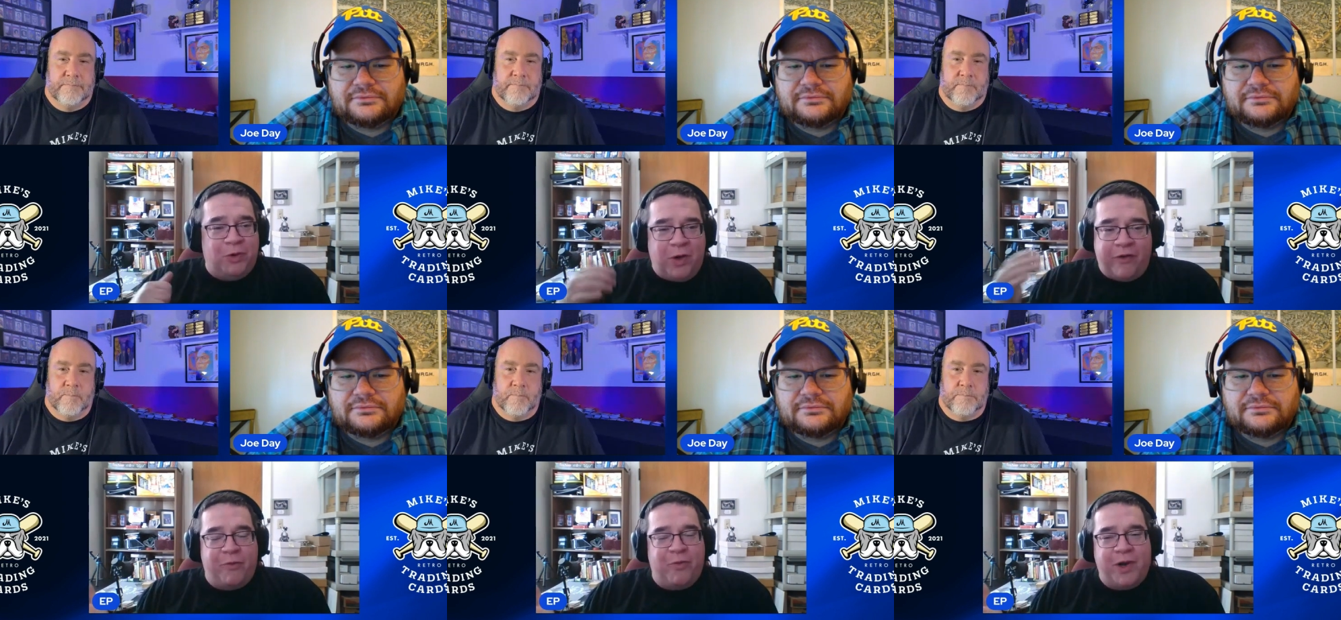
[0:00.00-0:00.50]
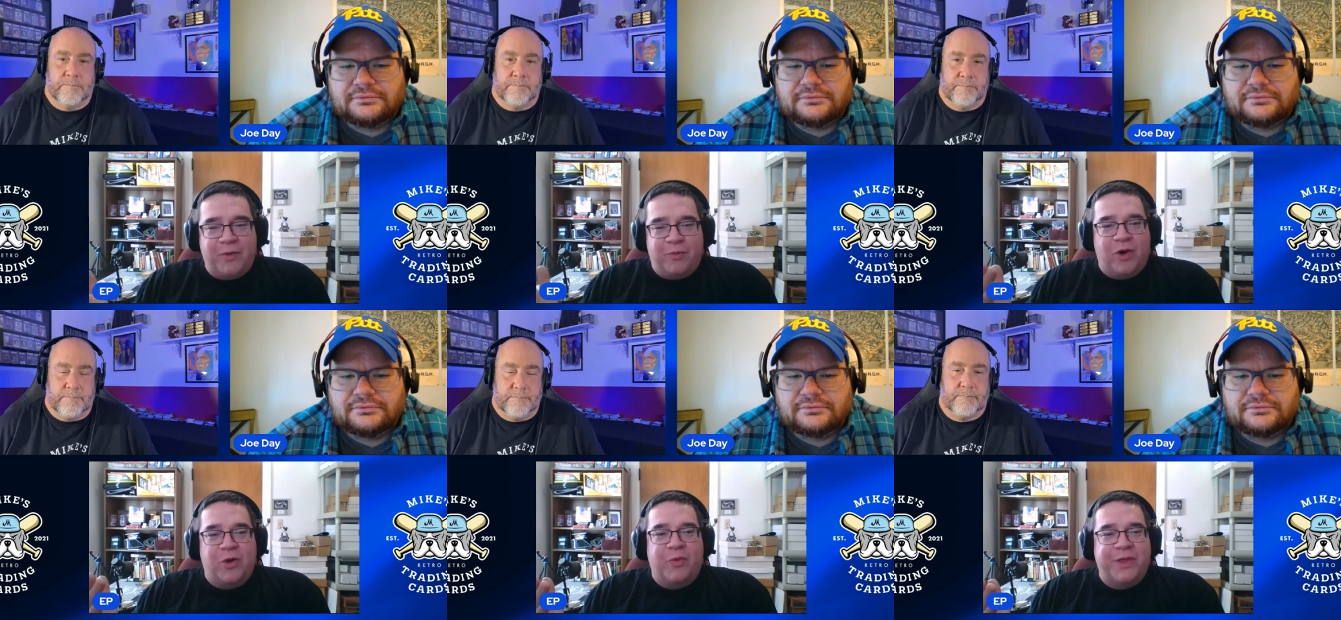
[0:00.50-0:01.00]
Speaker 1: who haven't break,
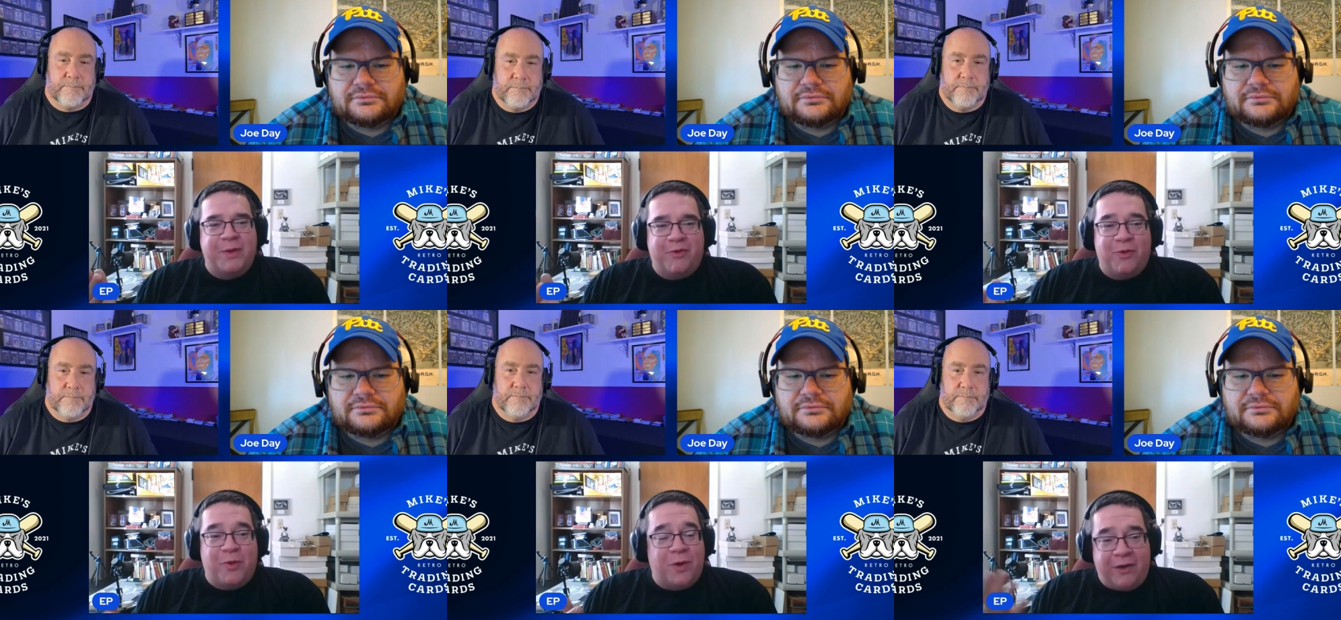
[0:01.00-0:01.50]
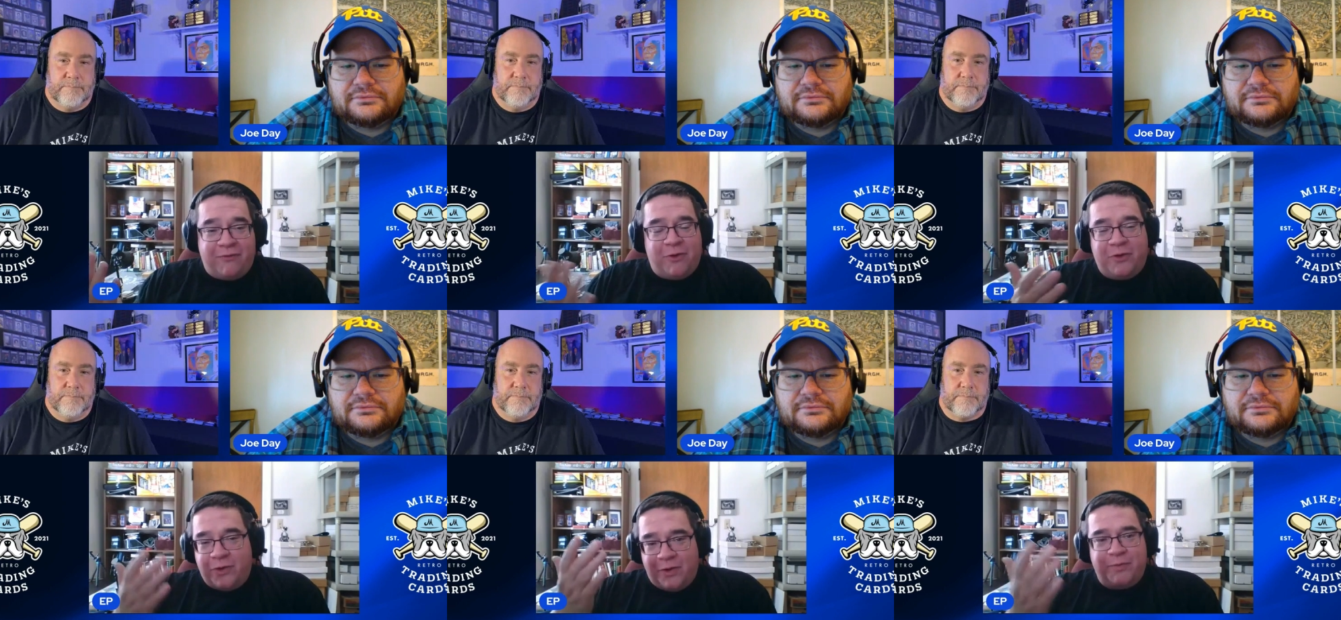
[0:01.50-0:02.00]
broken with them before, and
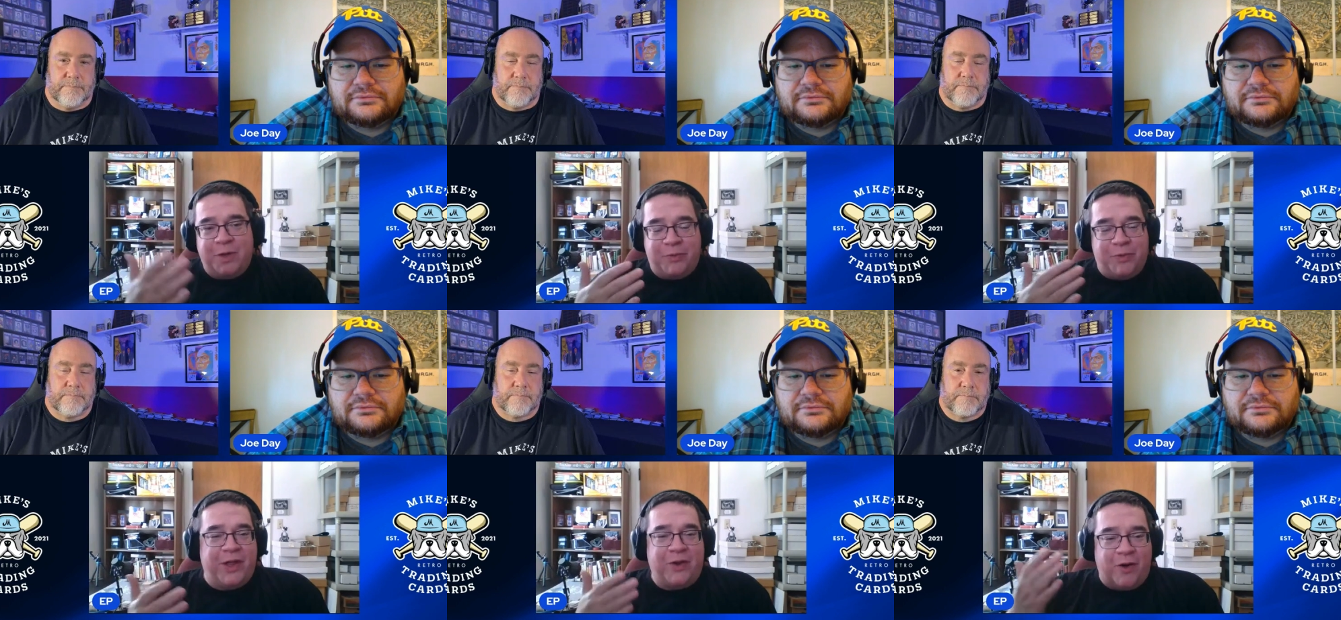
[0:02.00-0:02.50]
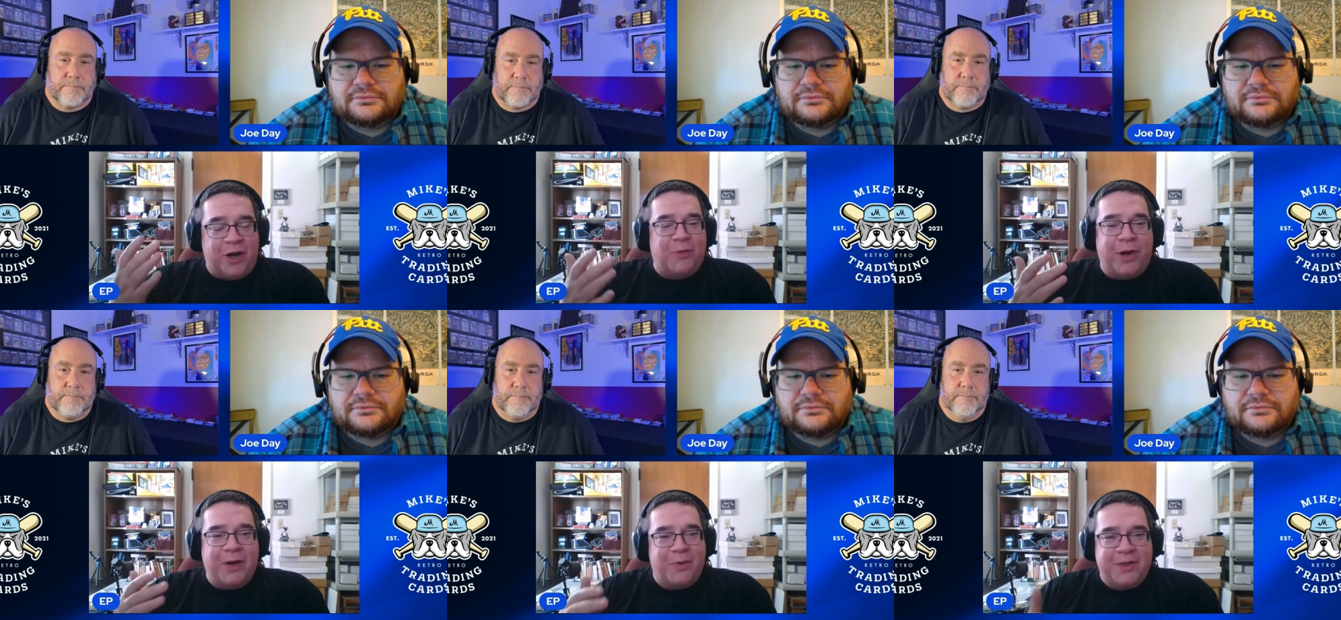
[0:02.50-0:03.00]
for their people that are already
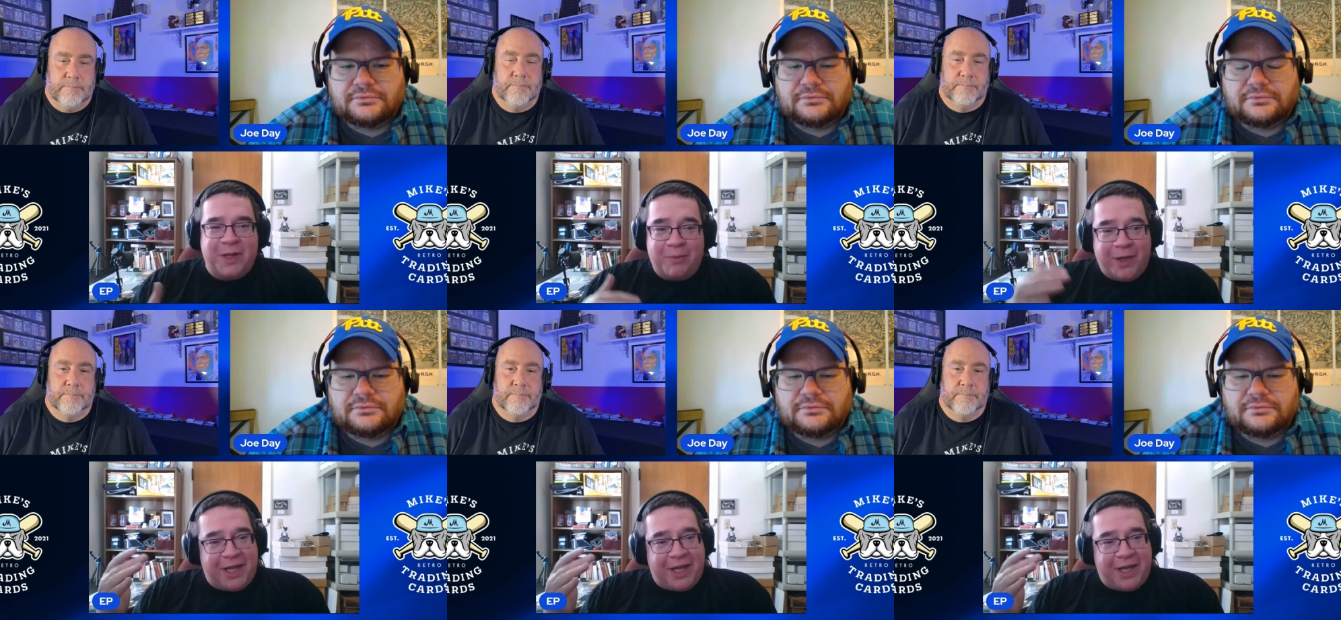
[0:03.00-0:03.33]
breaking with them.